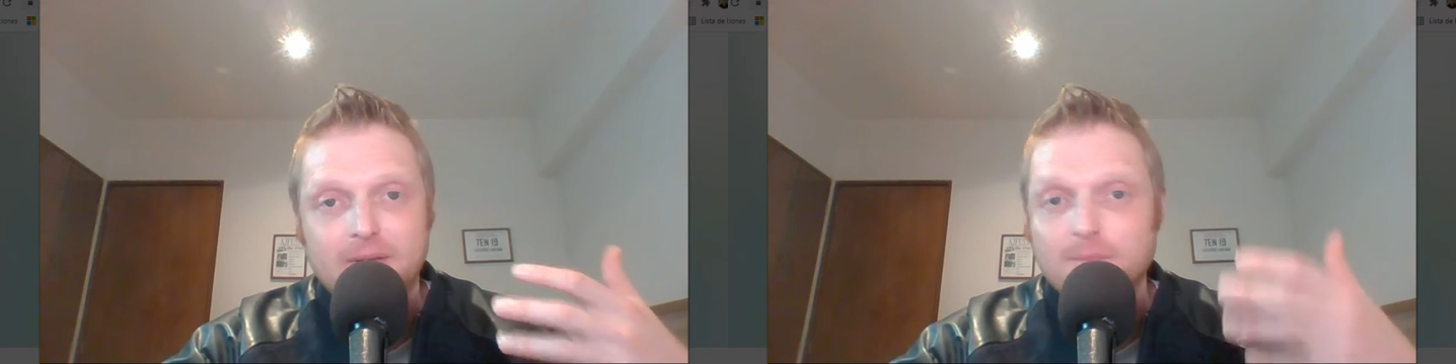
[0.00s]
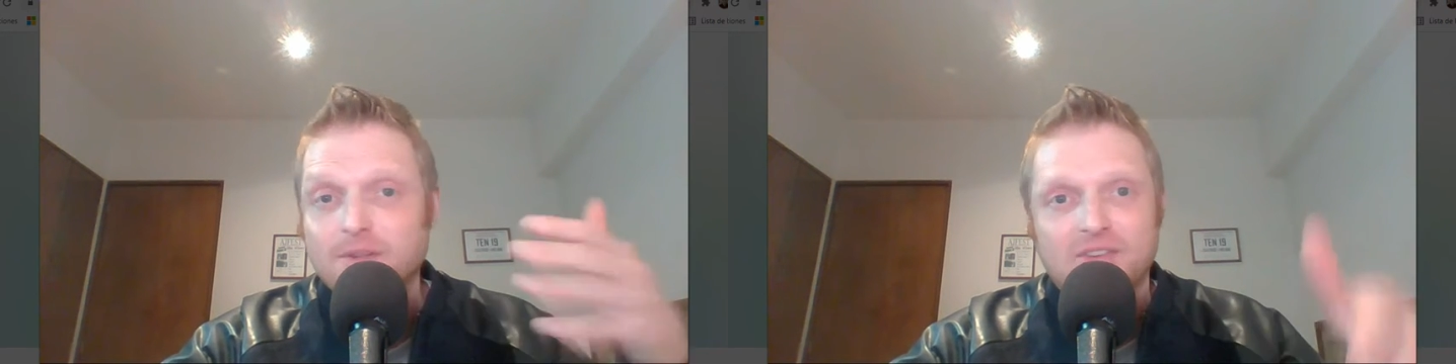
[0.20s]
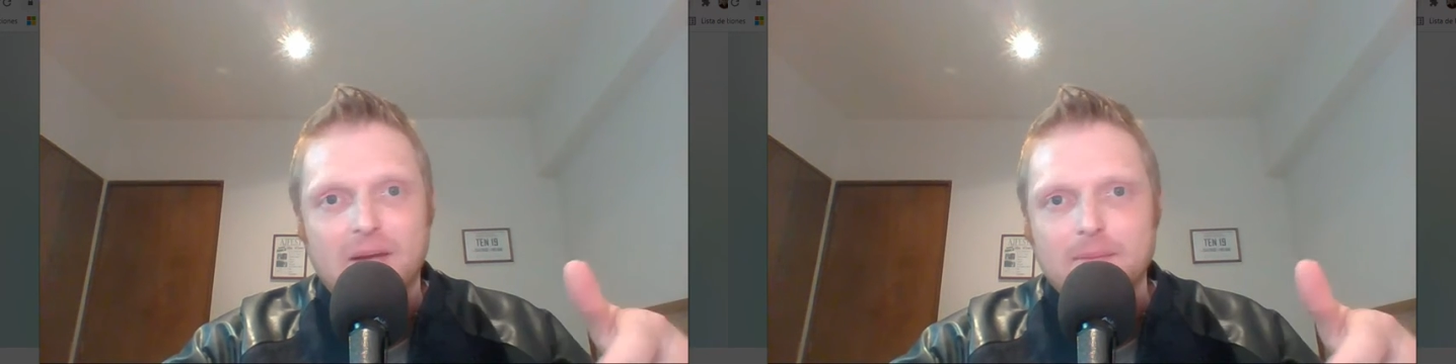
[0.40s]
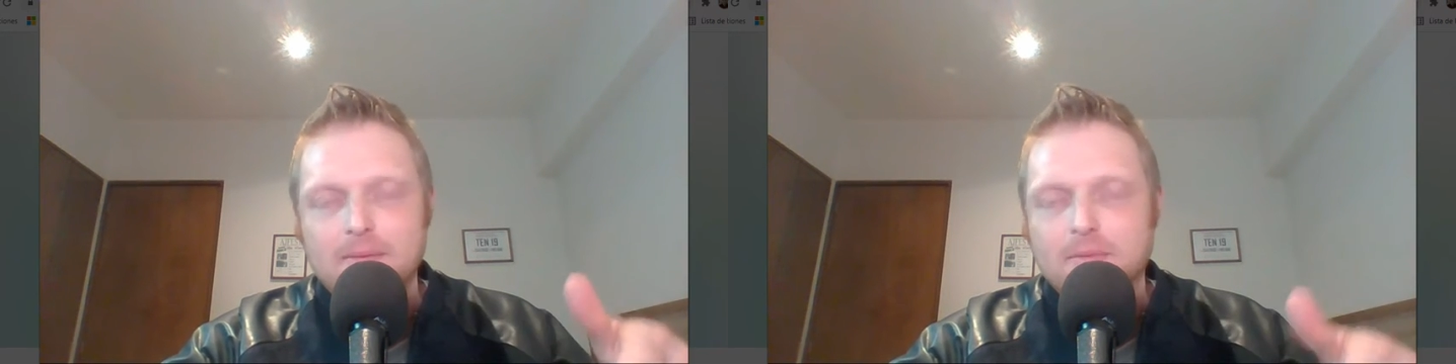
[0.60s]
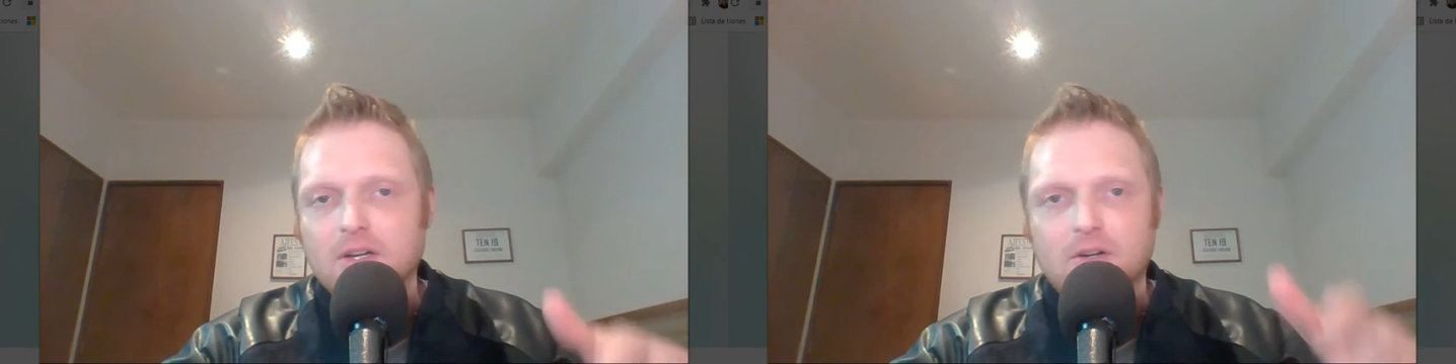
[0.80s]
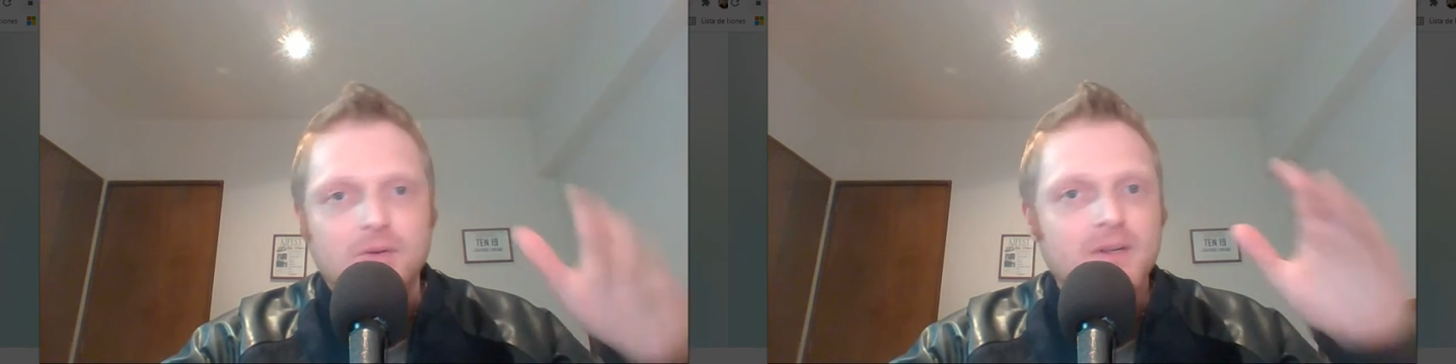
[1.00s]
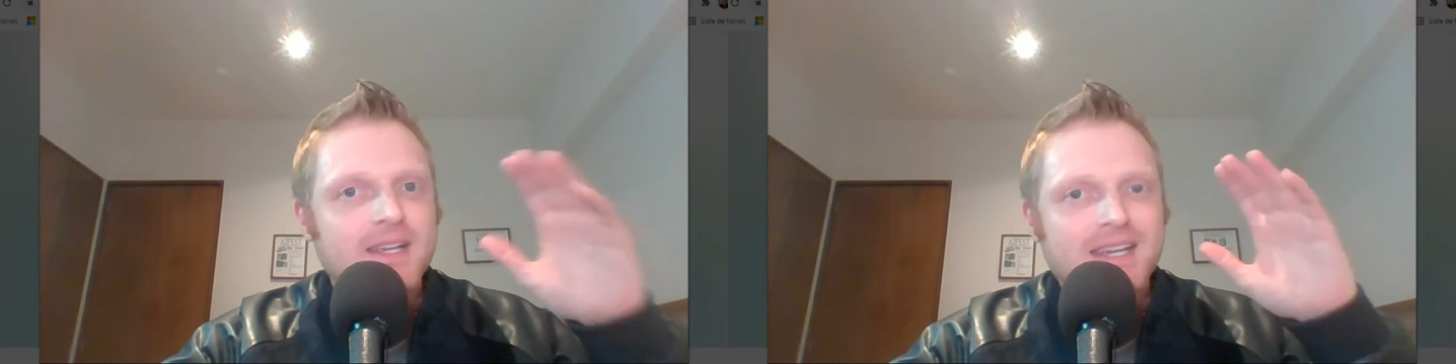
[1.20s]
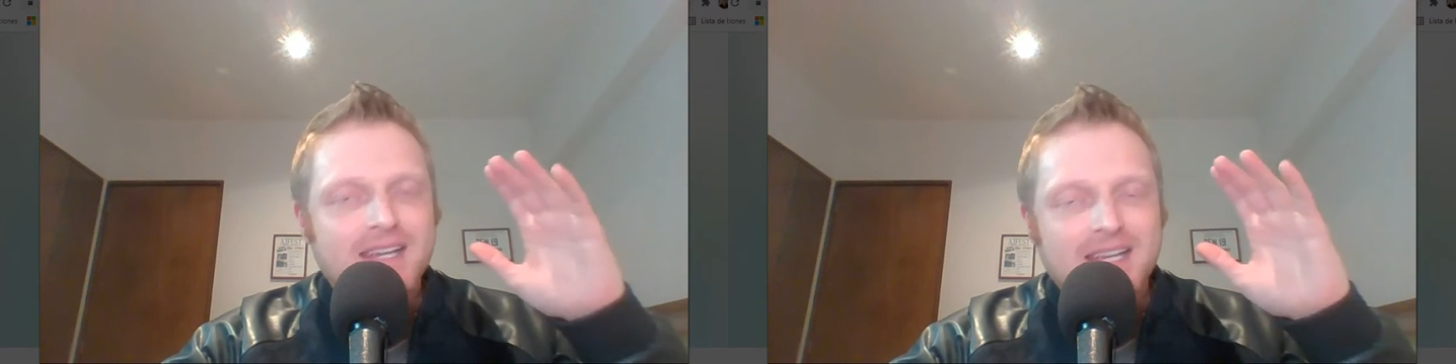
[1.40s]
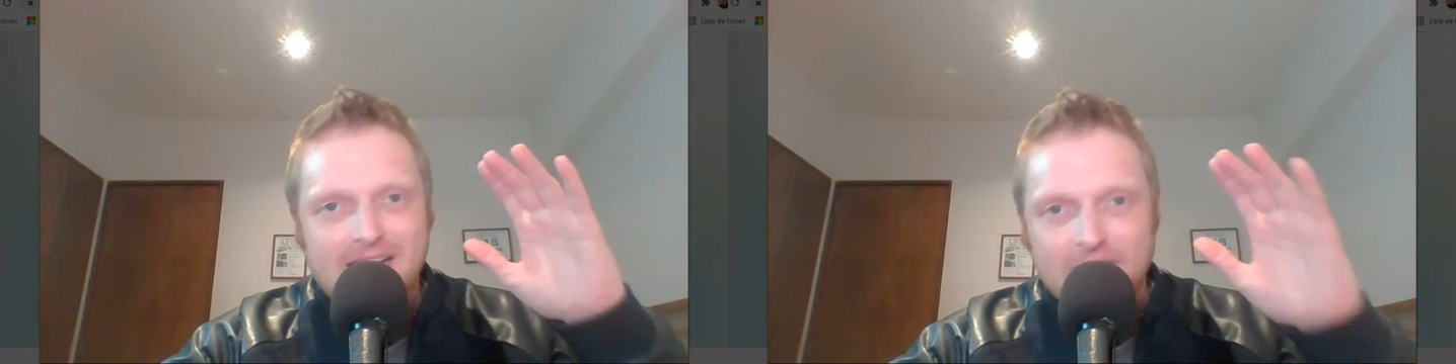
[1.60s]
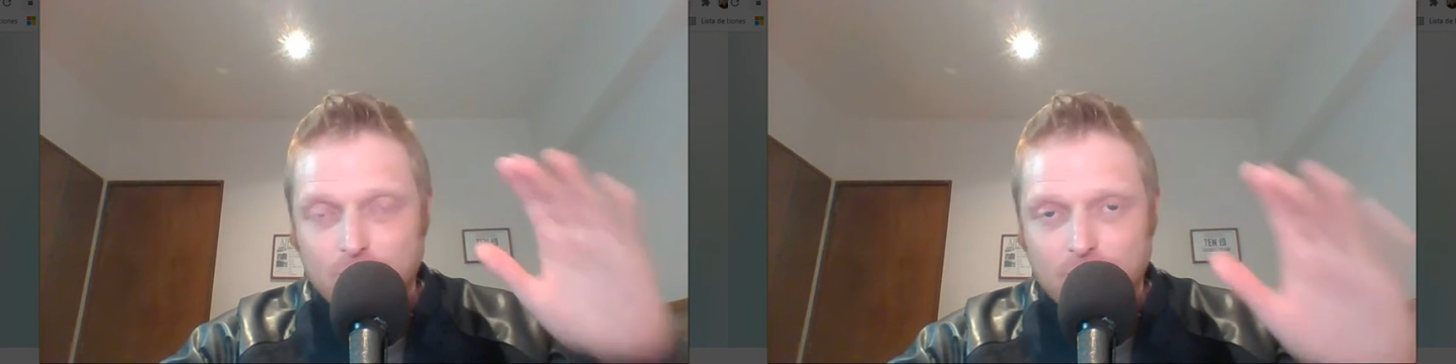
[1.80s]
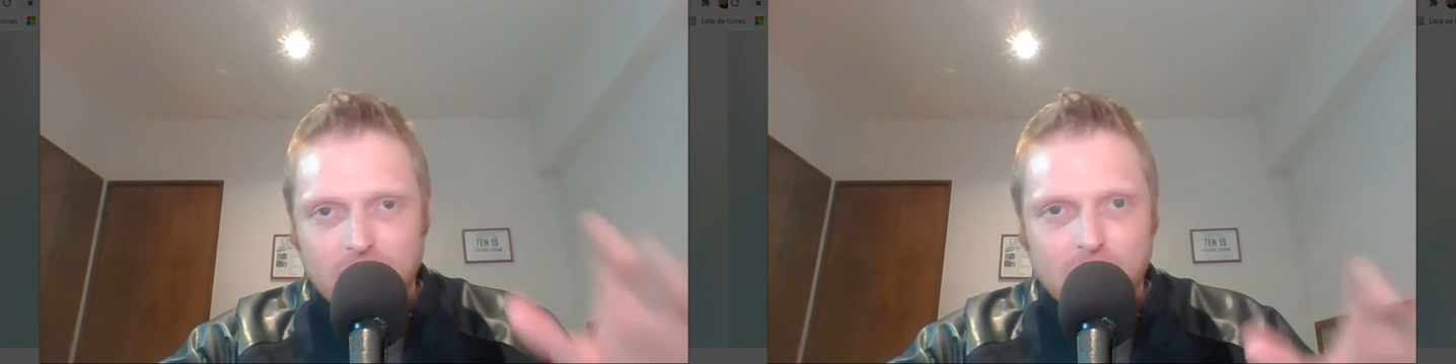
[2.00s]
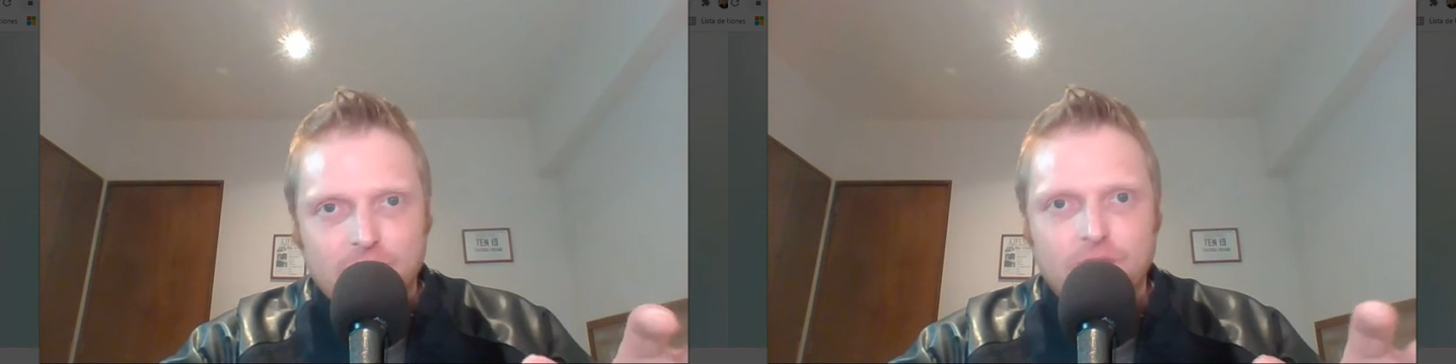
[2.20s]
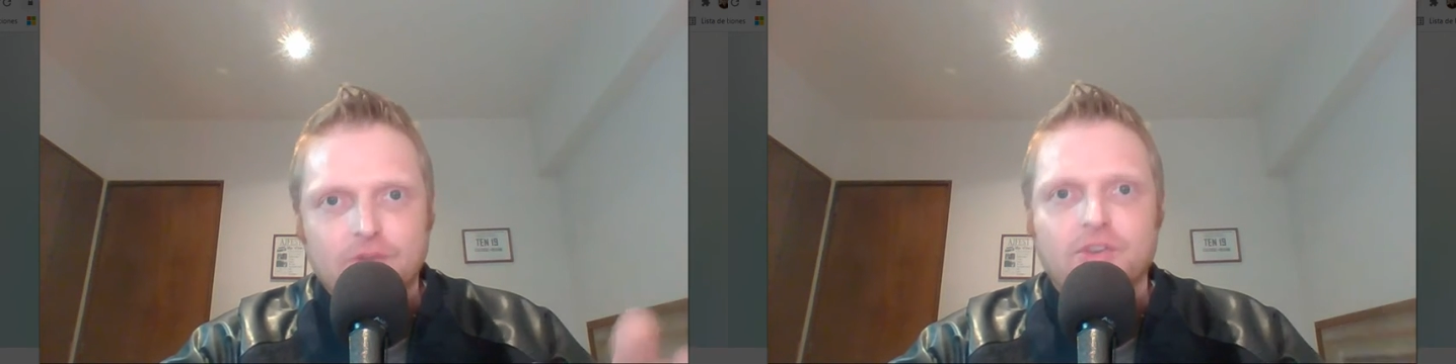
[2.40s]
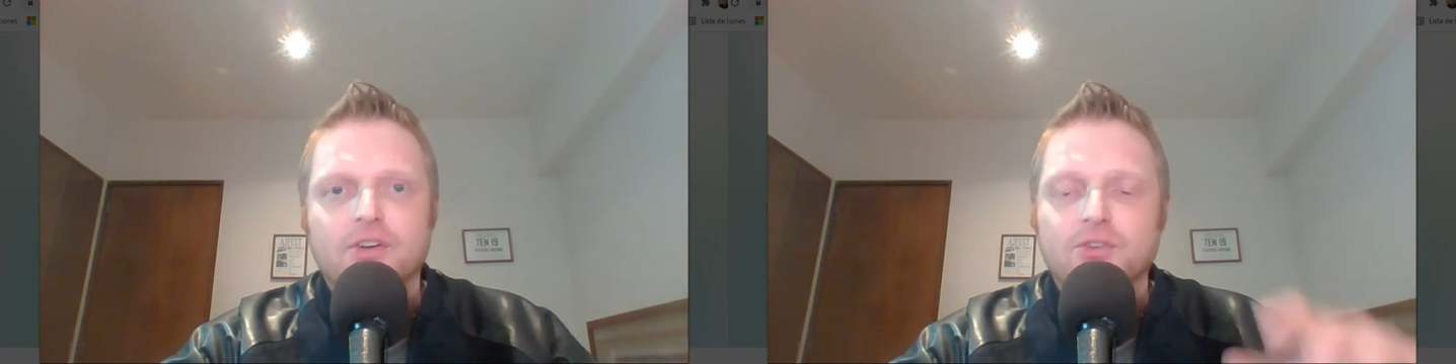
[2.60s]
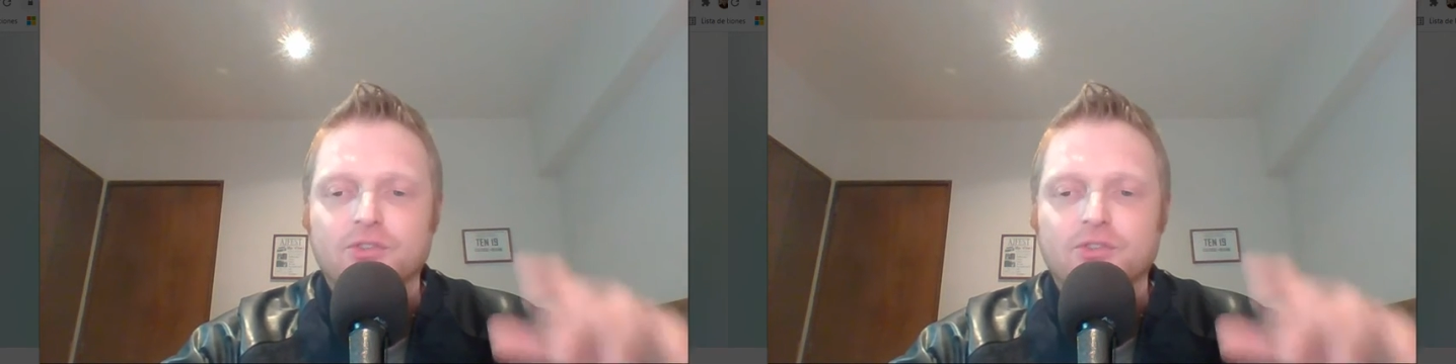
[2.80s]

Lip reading: And please comment below as we're going through this article.